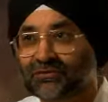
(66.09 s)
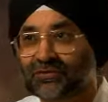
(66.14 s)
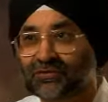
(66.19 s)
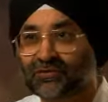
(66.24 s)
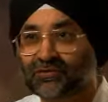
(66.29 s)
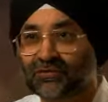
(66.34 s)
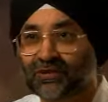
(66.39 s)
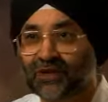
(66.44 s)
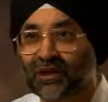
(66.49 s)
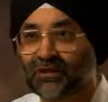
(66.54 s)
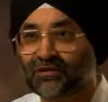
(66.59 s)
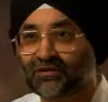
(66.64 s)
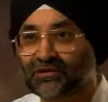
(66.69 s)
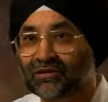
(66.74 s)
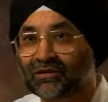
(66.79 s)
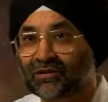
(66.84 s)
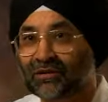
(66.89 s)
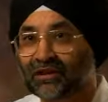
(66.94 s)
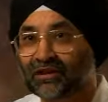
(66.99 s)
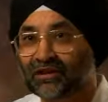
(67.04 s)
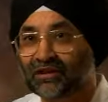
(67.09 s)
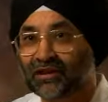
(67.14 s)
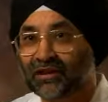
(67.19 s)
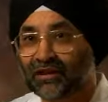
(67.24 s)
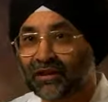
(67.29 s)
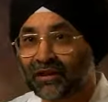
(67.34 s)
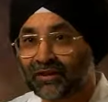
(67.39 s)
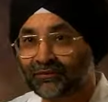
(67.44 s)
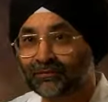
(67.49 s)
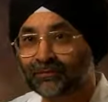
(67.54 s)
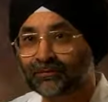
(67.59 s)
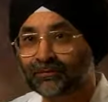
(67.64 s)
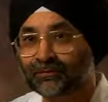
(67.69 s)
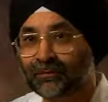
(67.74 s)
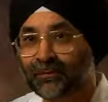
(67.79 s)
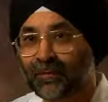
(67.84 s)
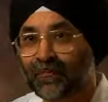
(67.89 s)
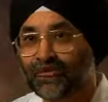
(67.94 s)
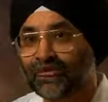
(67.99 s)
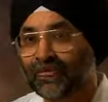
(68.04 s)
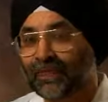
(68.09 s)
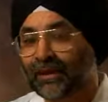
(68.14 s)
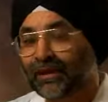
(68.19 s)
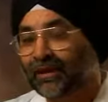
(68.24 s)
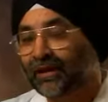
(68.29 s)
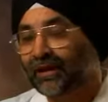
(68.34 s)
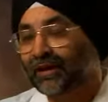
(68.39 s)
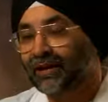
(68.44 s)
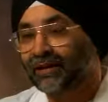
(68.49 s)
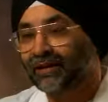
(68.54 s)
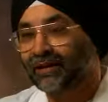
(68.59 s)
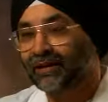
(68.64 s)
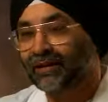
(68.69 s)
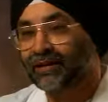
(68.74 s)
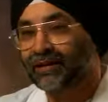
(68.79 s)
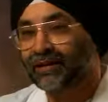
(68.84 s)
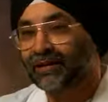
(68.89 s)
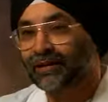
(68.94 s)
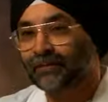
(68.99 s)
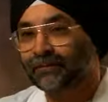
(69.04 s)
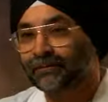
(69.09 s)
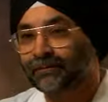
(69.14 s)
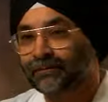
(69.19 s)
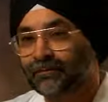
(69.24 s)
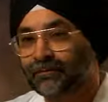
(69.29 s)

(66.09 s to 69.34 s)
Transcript: 2011 and uh,